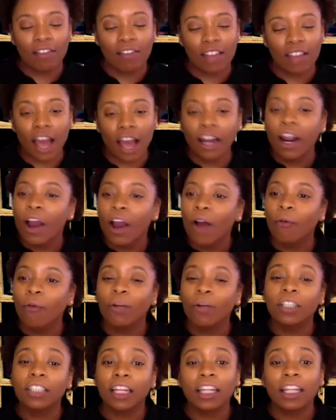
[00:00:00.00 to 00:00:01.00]
that. Or
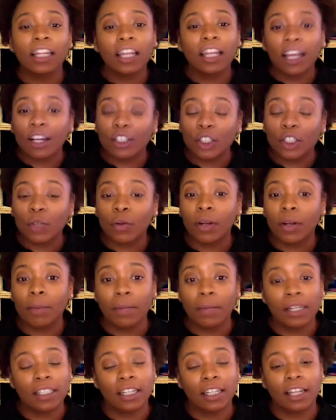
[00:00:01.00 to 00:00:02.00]
is there anything else you want to
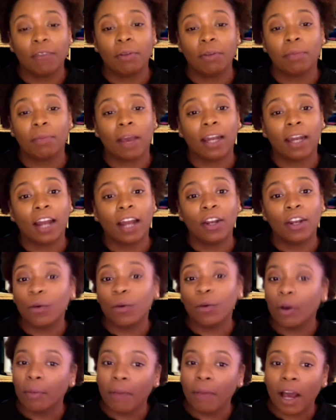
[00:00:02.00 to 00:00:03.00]
mention that we might not know
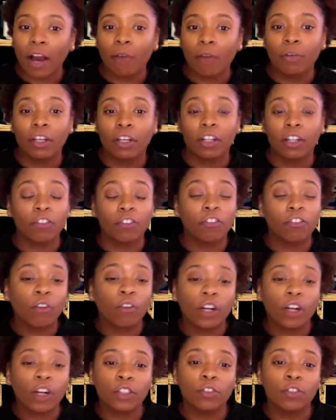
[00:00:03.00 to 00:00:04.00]
about? We can look
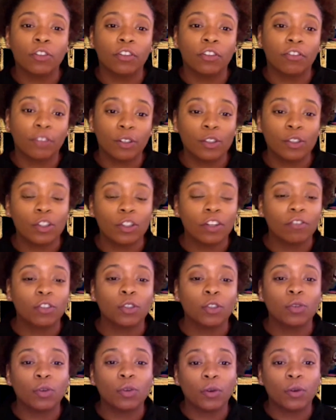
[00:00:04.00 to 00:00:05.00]
forward to the future of
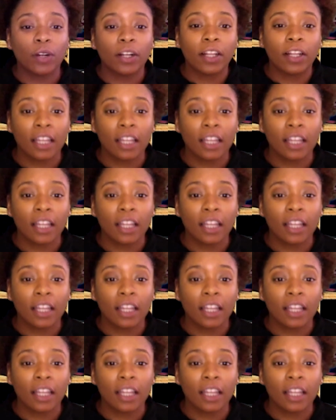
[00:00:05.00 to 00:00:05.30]
True North.